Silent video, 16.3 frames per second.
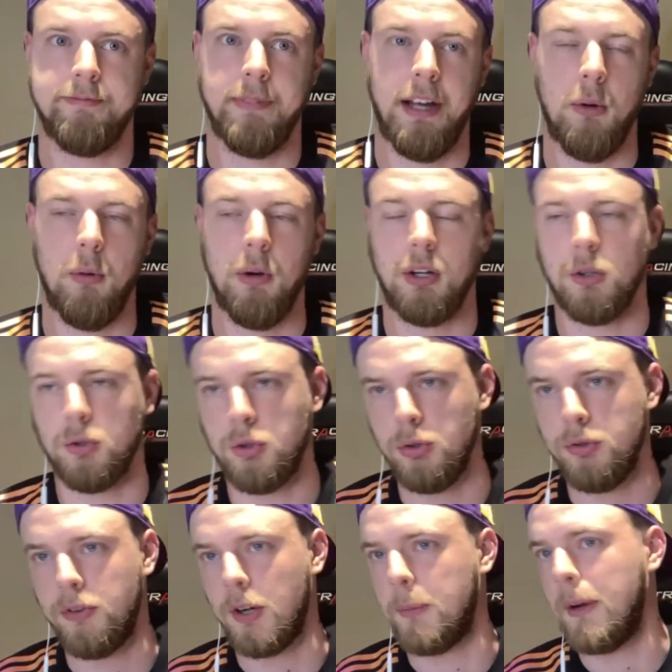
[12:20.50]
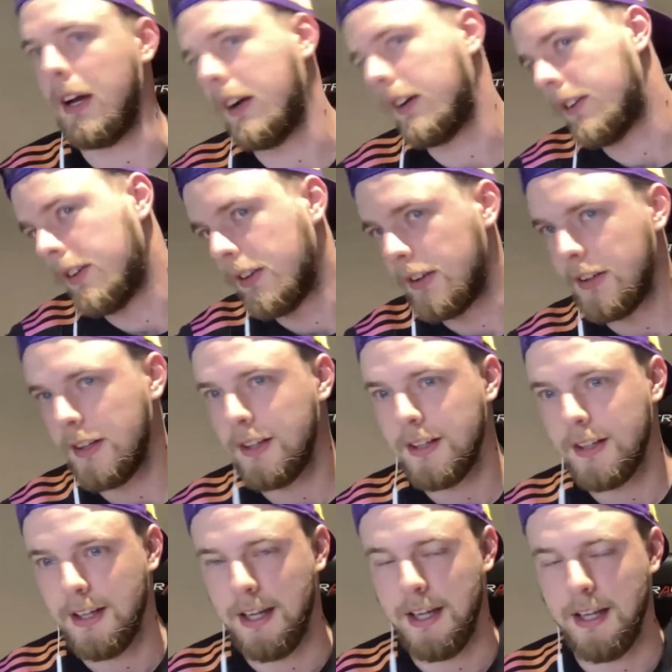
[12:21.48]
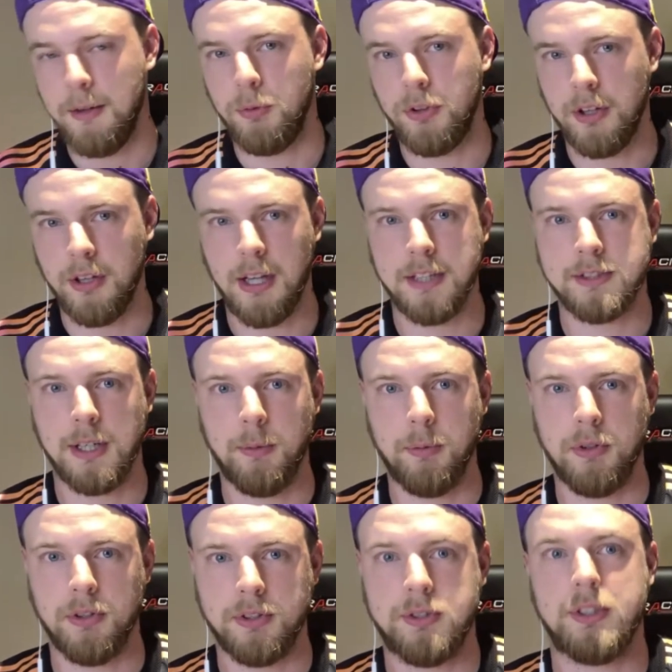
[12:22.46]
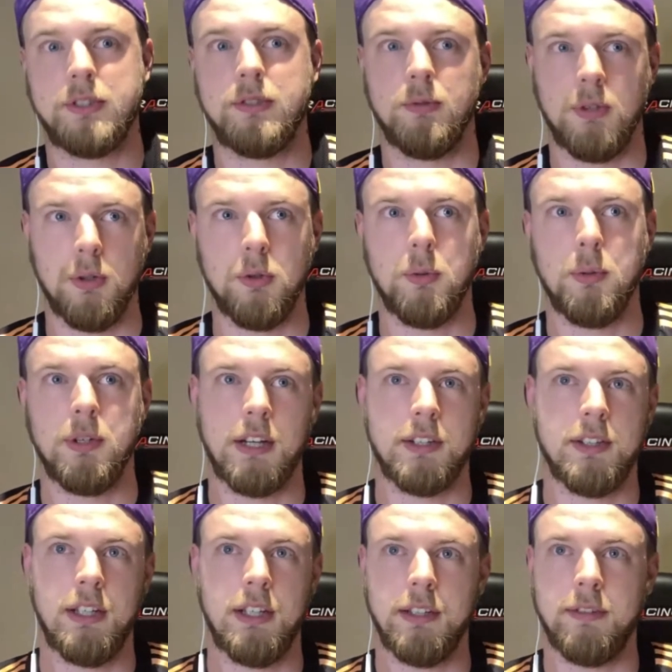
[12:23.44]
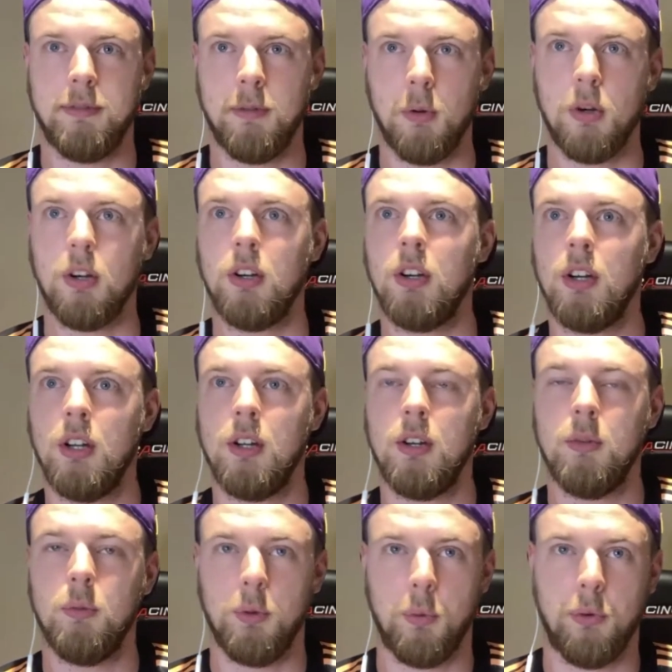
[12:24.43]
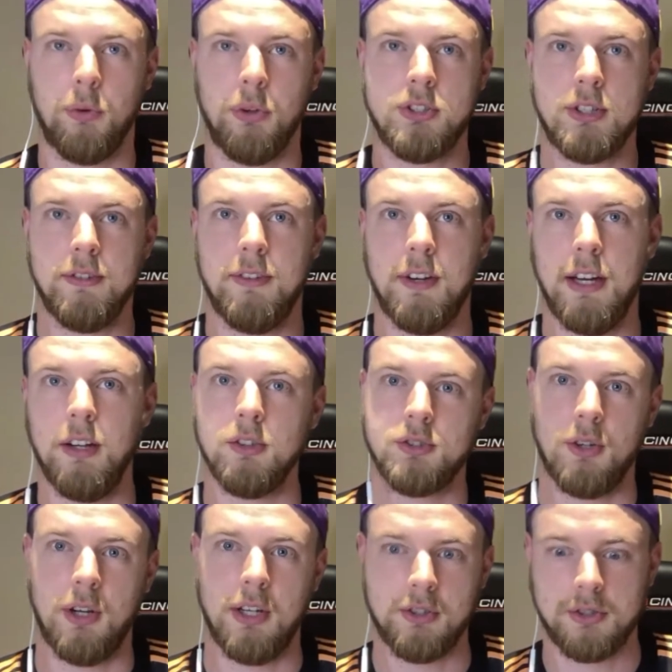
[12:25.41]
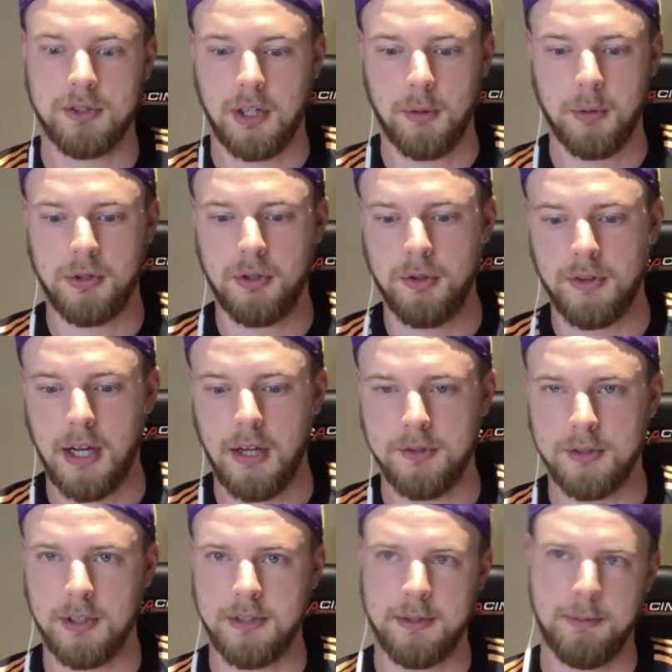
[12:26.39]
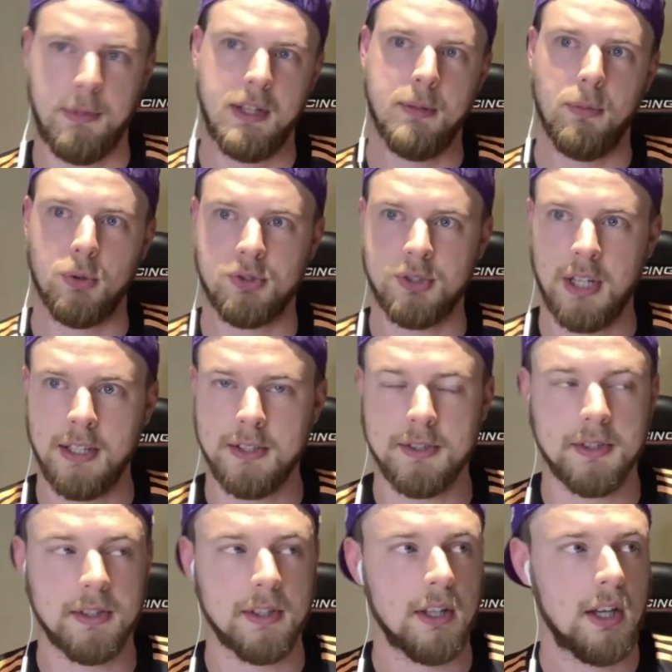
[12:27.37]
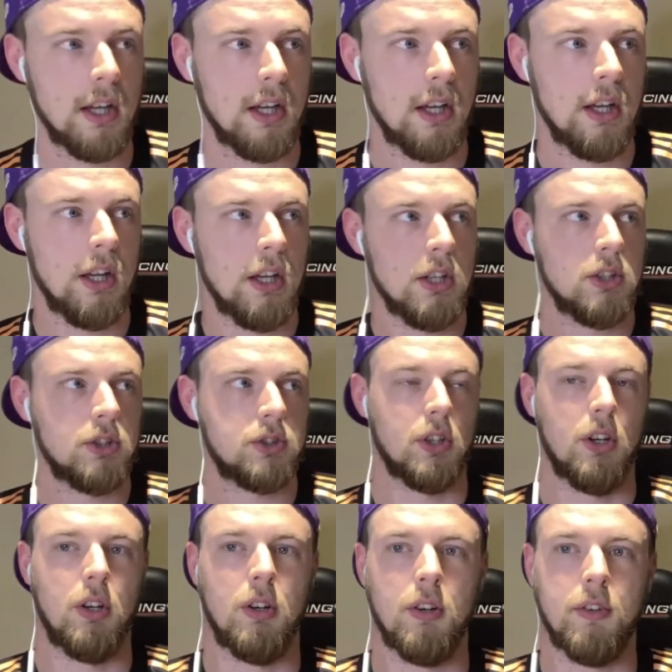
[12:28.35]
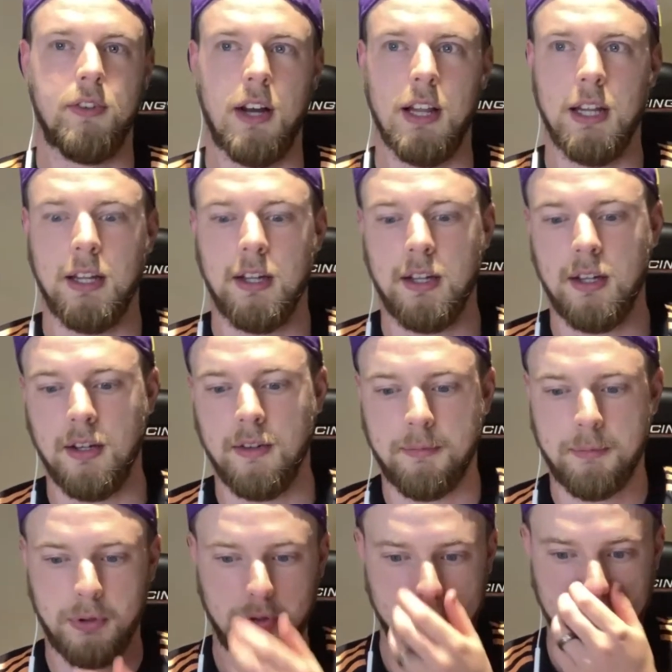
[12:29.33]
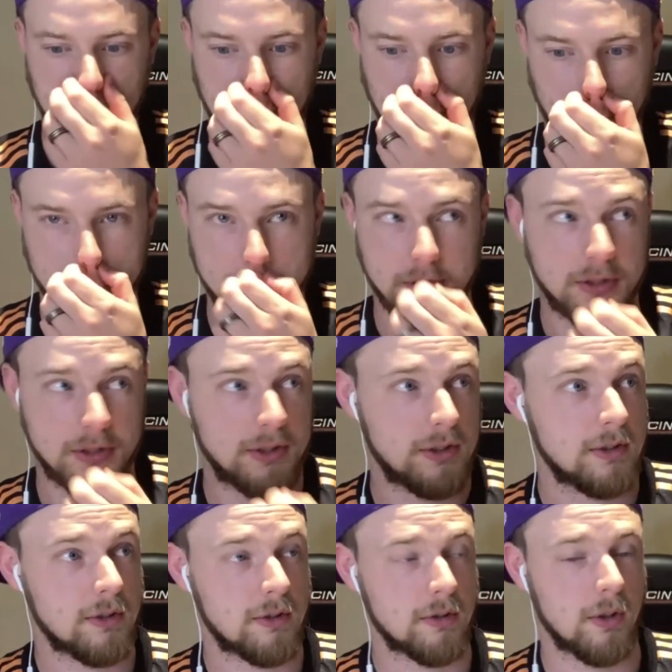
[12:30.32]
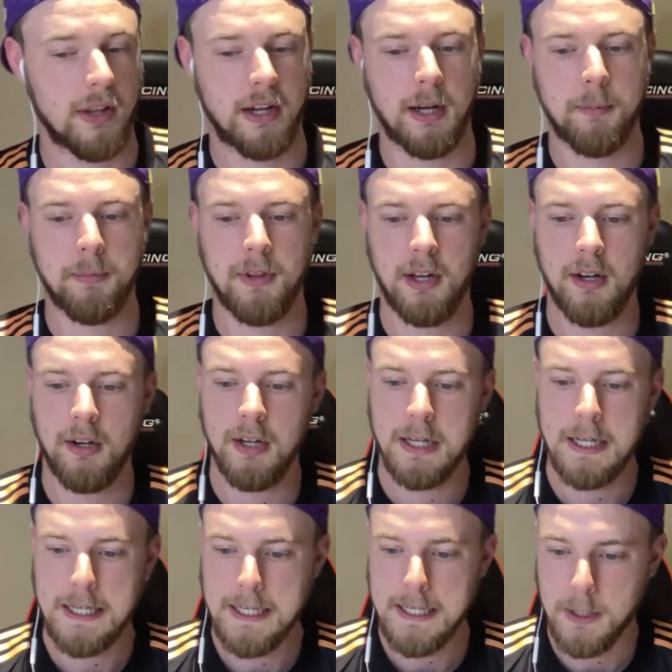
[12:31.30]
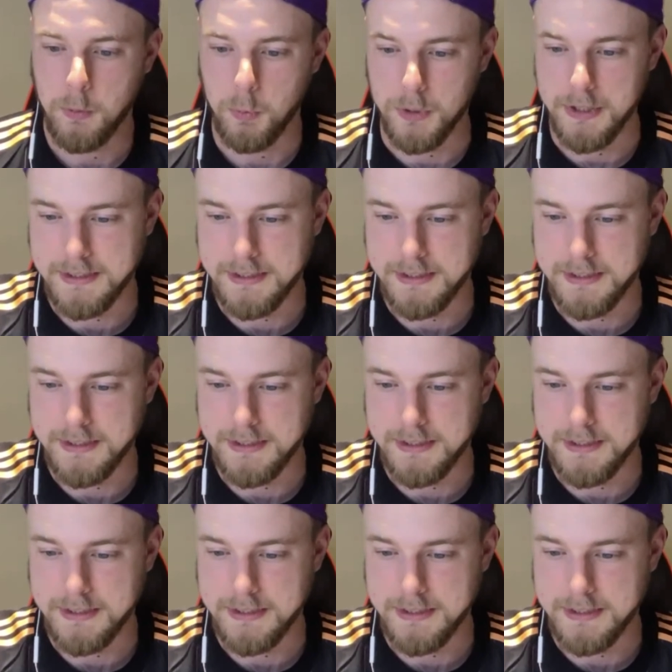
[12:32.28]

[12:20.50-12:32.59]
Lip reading: don't want to go too far back. And the last time it would have been 1994 when we reached the final. So I just started with 2000 because it made the most sense. So if producer Ali wants to throw that up there, we